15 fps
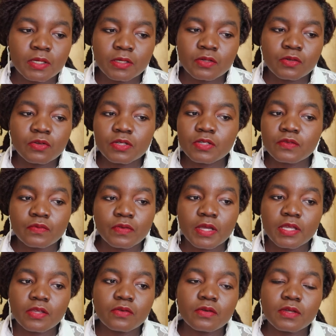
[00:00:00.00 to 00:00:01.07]
notify
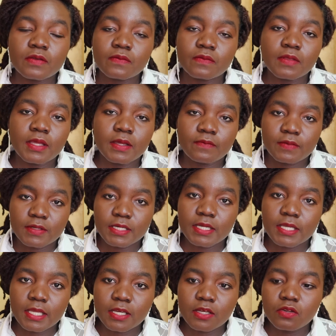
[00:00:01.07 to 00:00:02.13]
you if they have
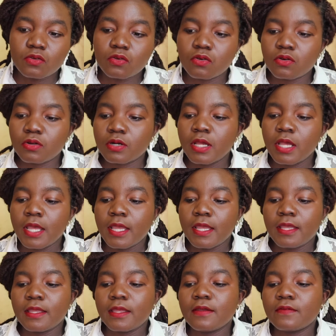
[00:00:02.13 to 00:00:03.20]
taken you or
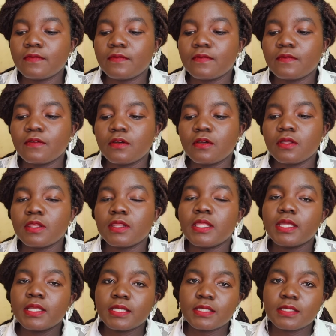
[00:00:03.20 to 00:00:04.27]
if
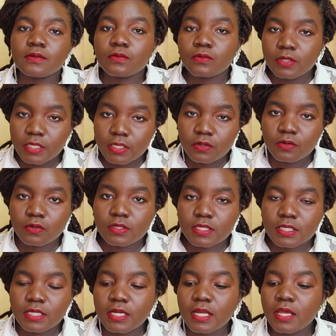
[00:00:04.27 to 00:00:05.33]
they couldn't
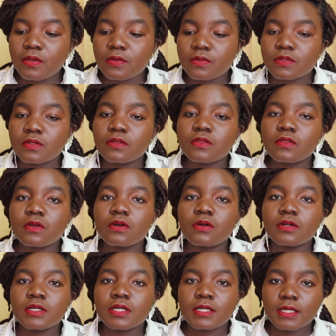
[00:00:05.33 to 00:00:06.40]
consider you. So
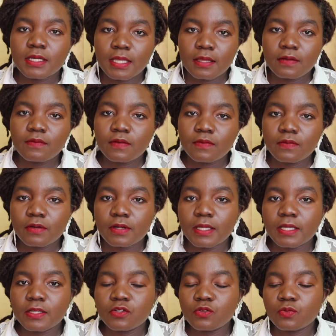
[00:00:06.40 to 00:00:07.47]
don't ever
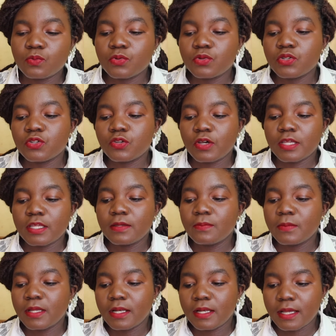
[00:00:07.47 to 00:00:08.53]
forget to put your
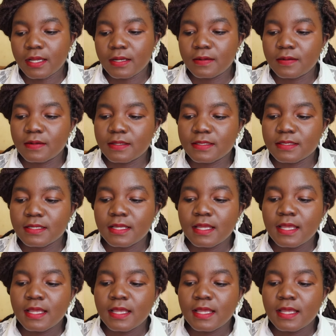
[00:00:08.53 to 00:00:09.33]
email address.